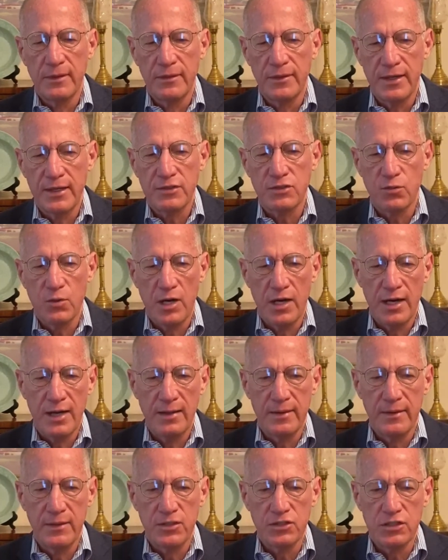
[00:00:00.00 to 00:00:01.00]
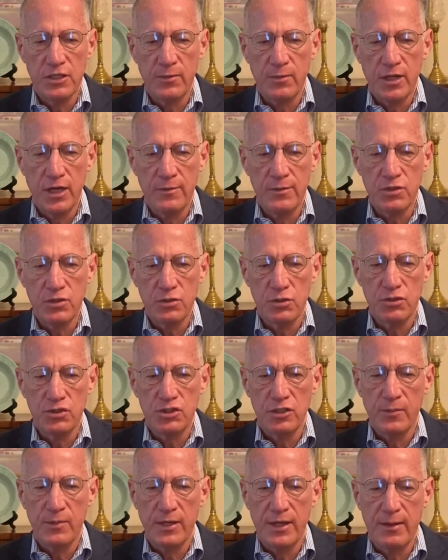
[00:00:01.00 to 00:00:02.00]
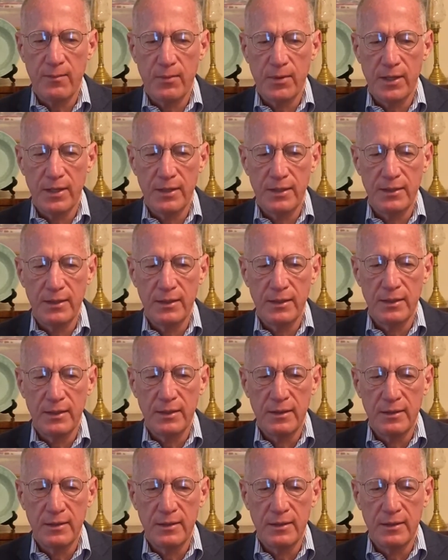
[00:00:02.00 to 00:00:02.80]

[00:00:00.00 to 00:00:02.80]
That's why in this upcoming stewardship campaign,